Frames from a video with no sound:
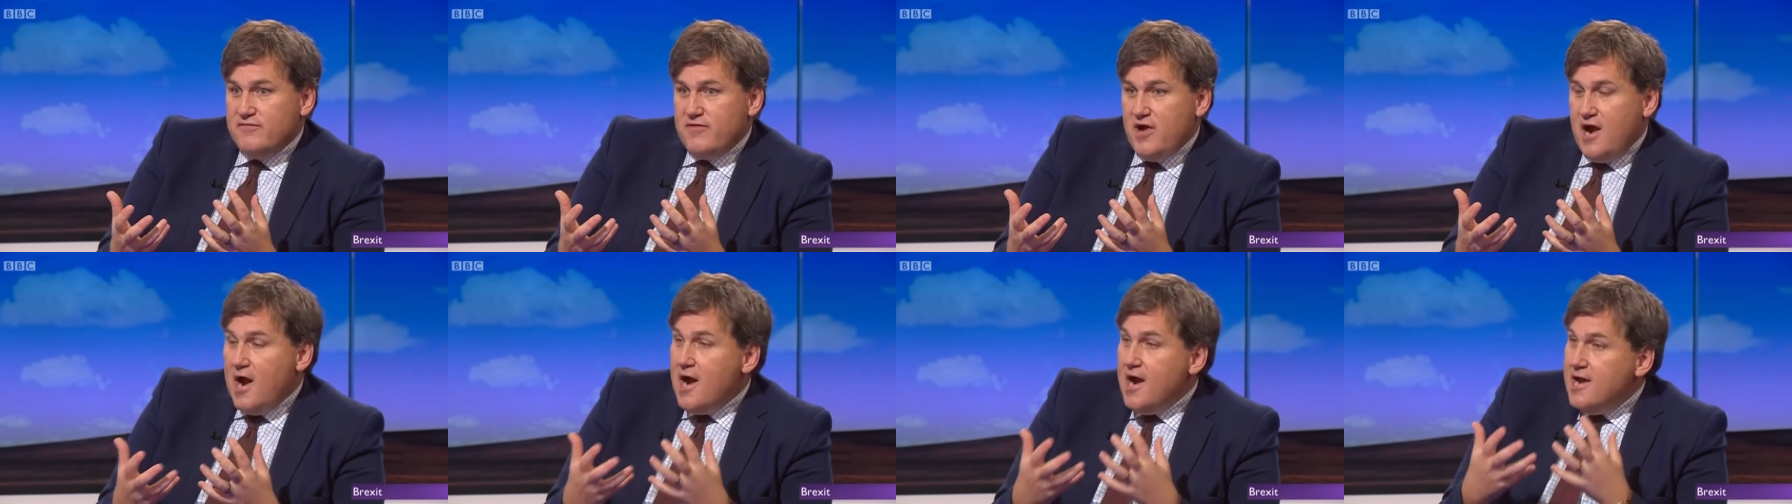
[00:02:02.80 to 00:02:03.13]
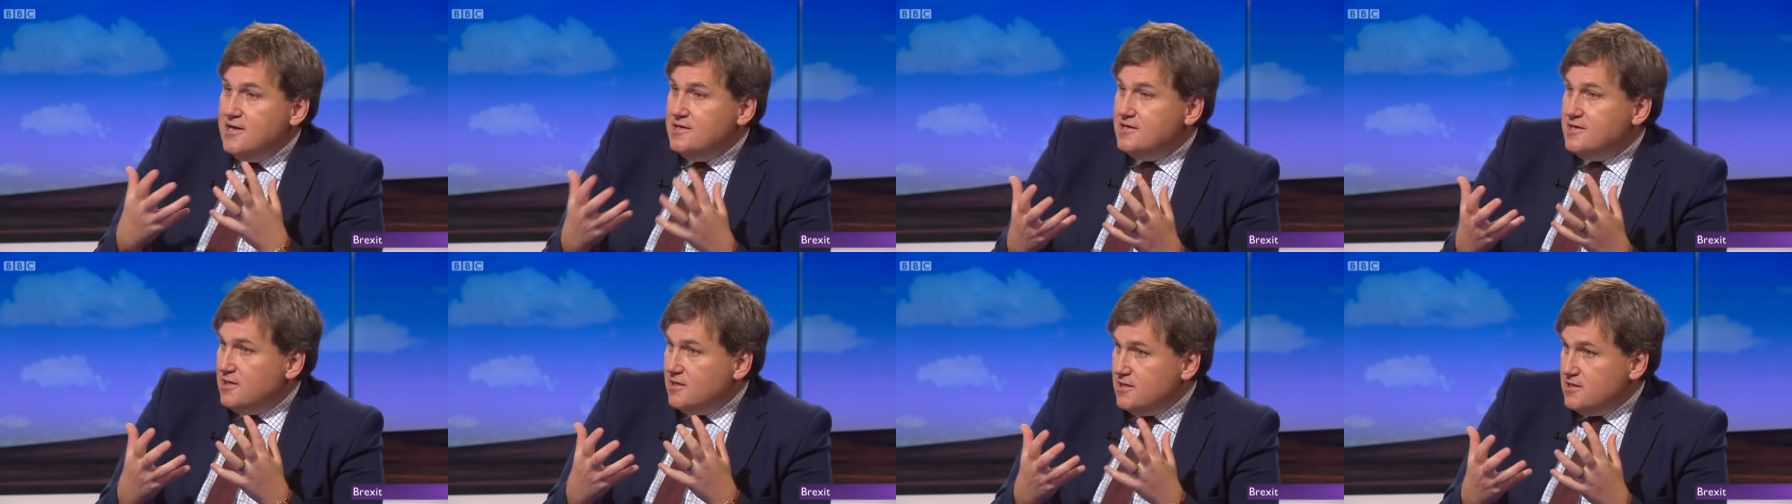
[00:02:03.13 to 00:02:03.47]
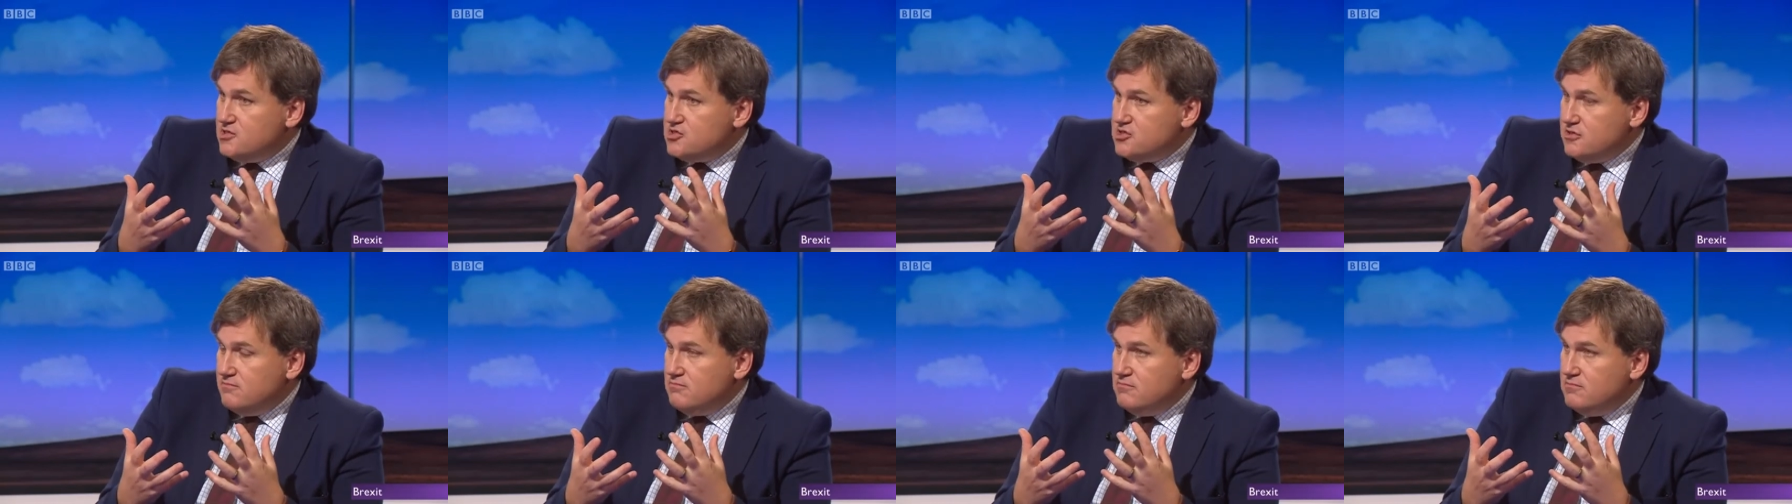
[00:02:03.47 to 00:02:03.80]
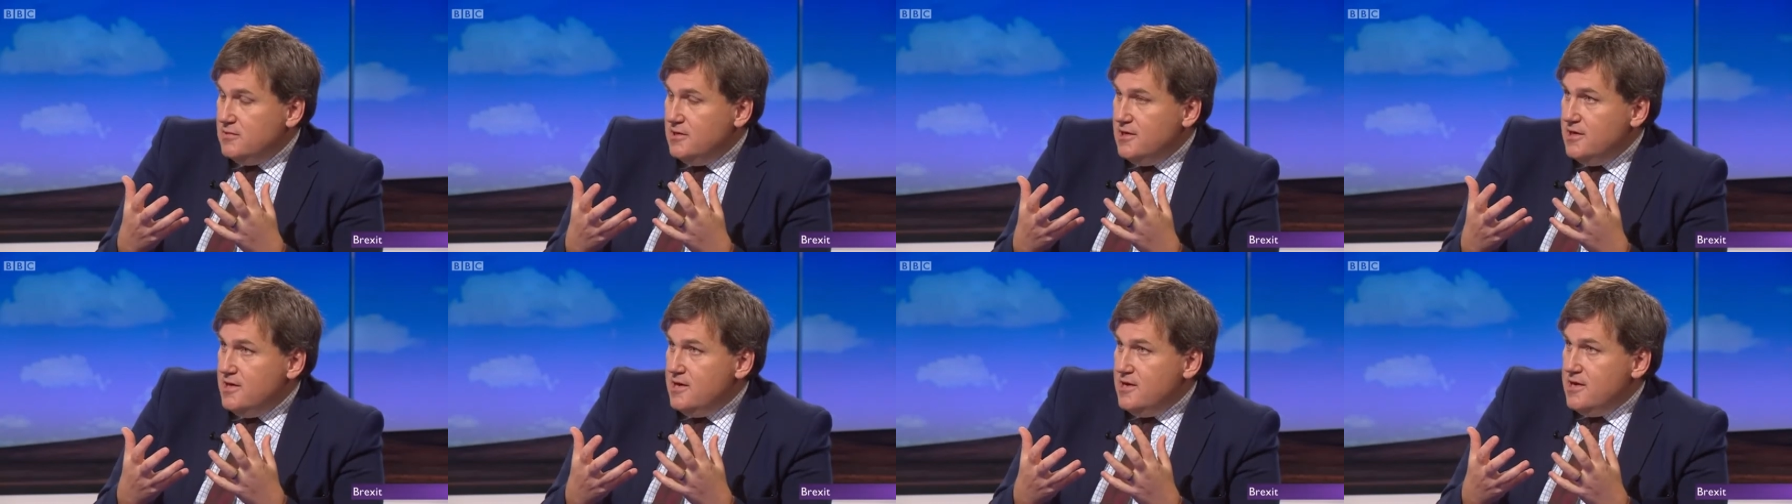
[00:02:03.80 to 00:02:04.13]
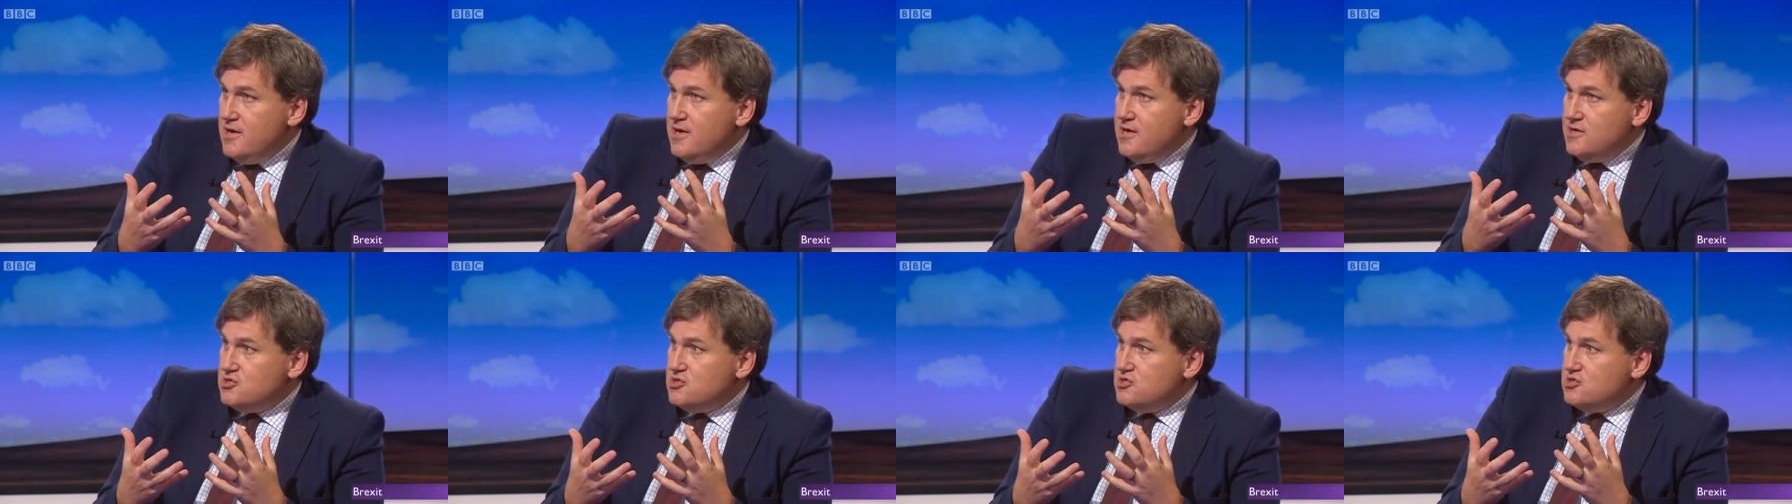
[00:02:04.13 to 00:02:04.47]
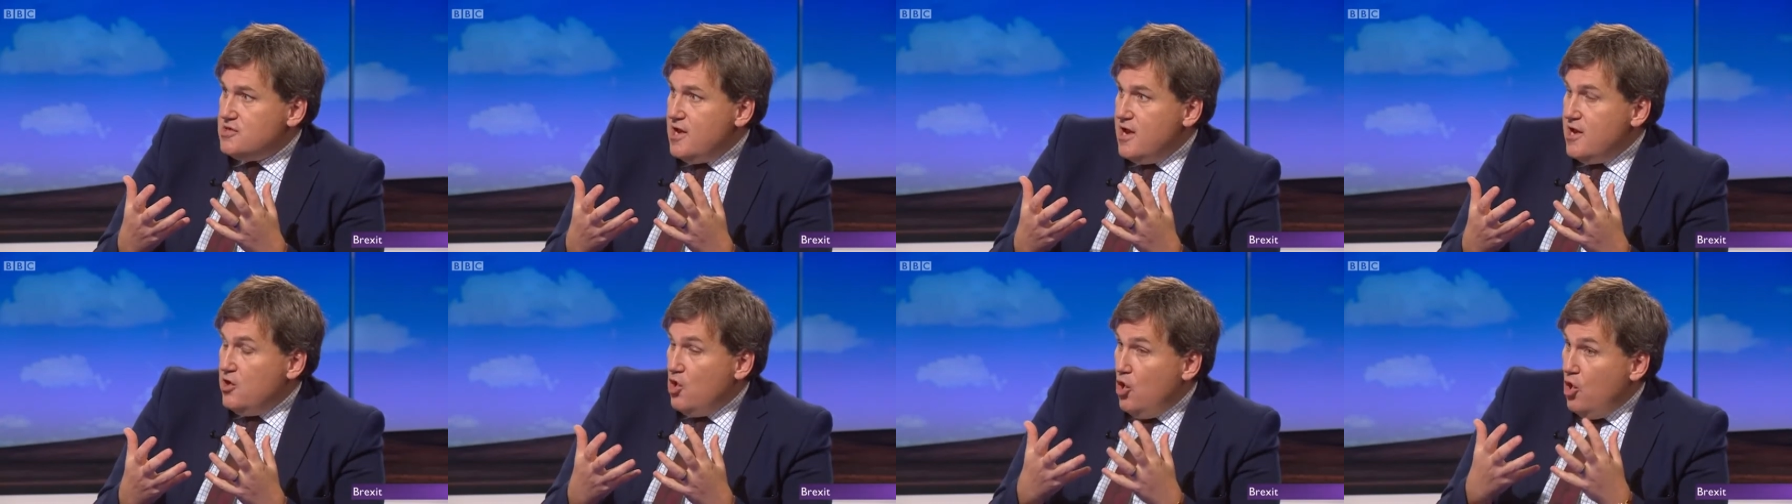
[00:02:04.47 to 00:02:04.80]
of idealism, as I
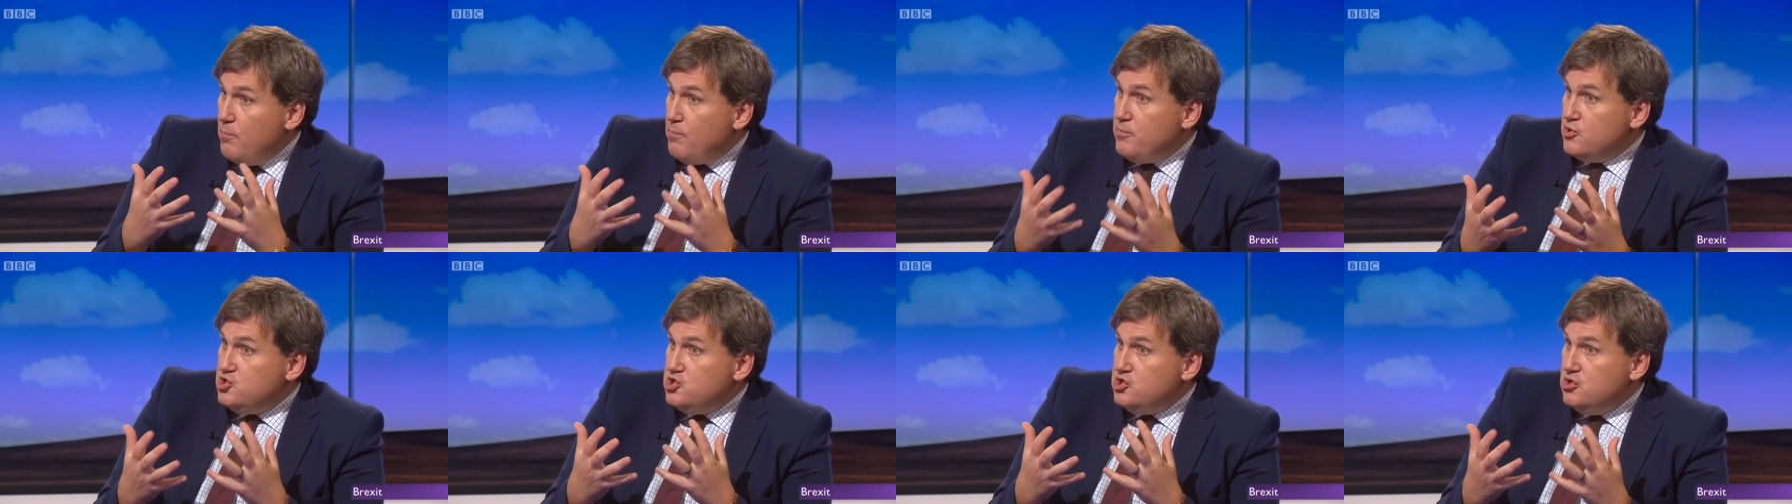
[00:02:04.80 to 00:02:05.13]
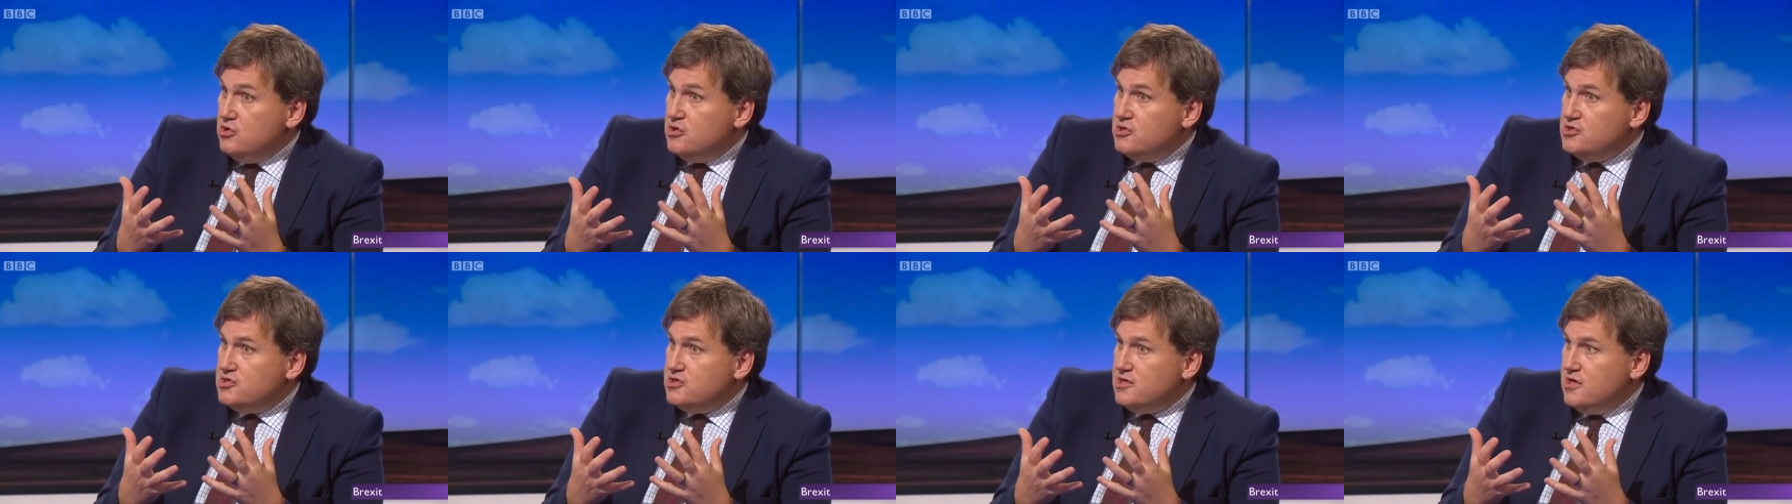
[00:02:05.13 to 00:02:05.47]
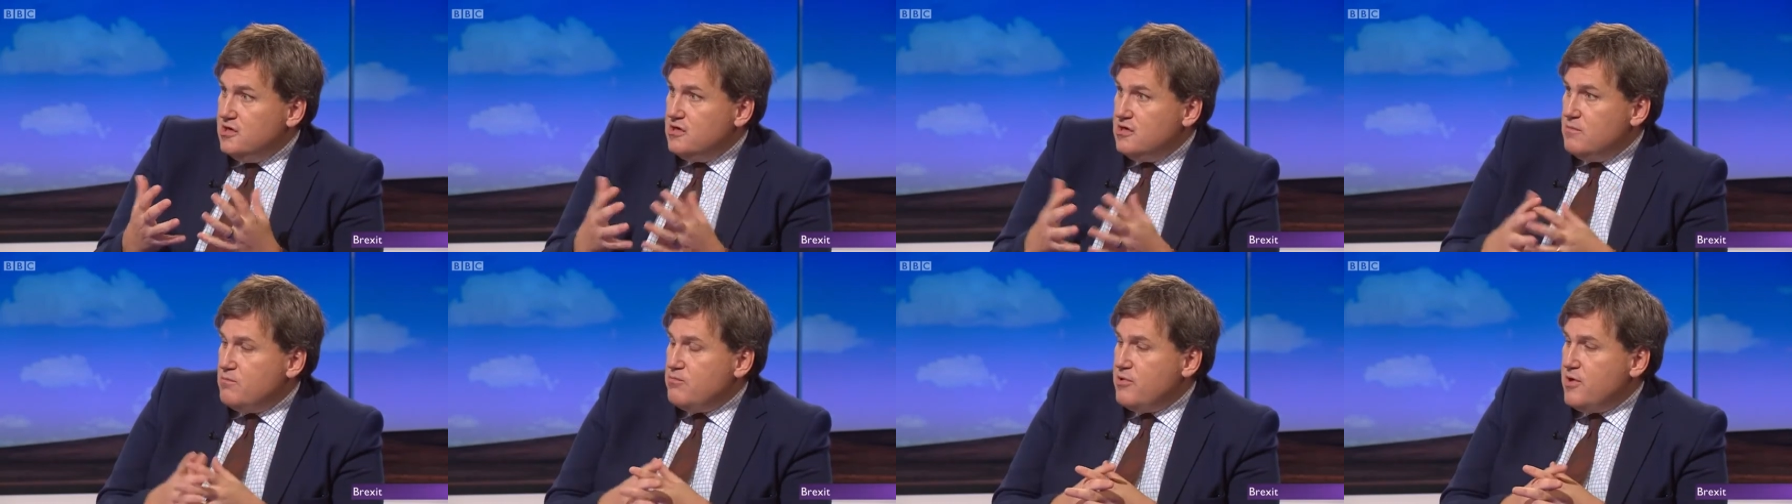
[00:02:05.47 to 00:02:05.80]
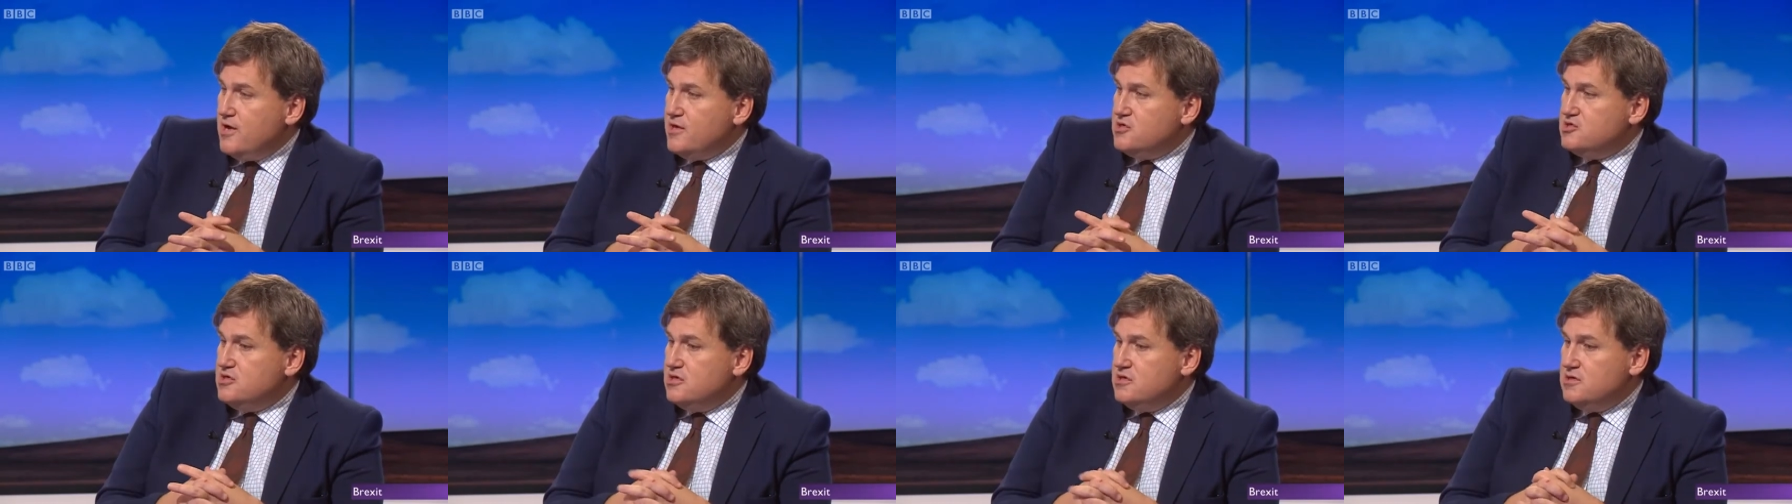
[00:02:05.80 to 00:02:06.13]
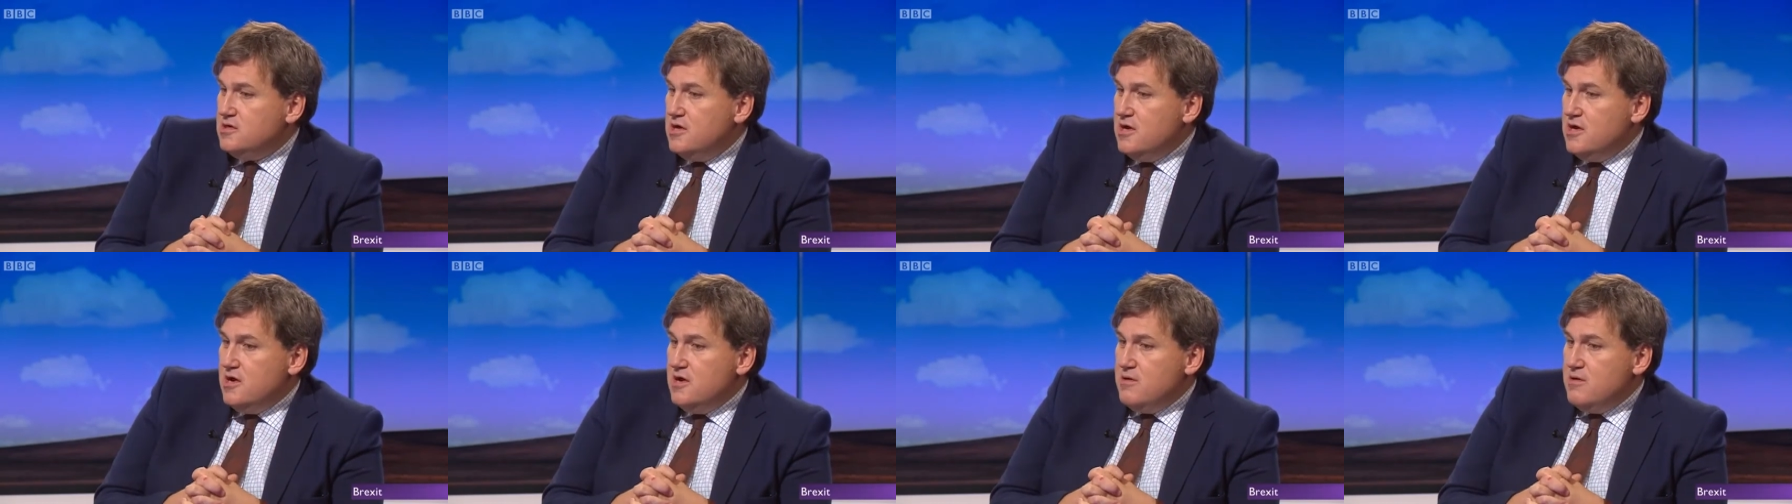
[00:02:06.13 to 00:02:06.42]
say, an opportunity that Brexit